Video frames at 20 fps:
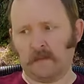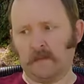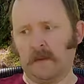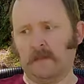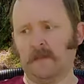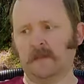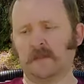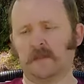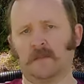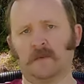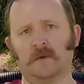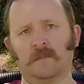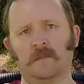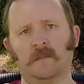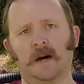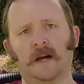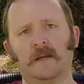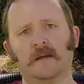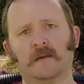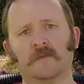Maybe some real
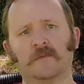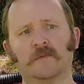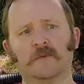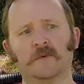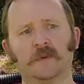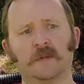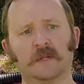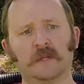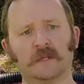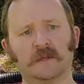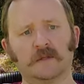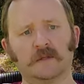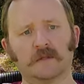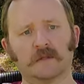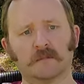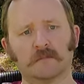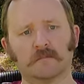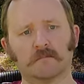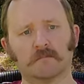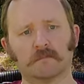mild
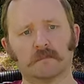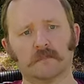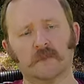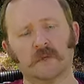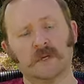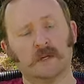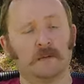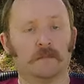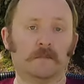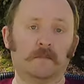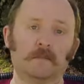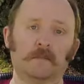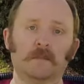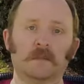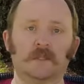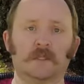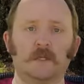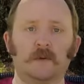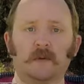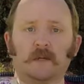fruitiness.
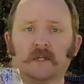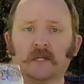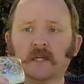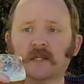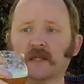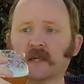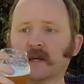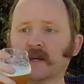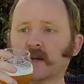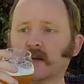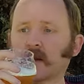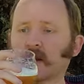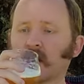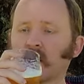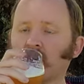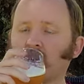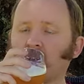Let's see what it tastes like.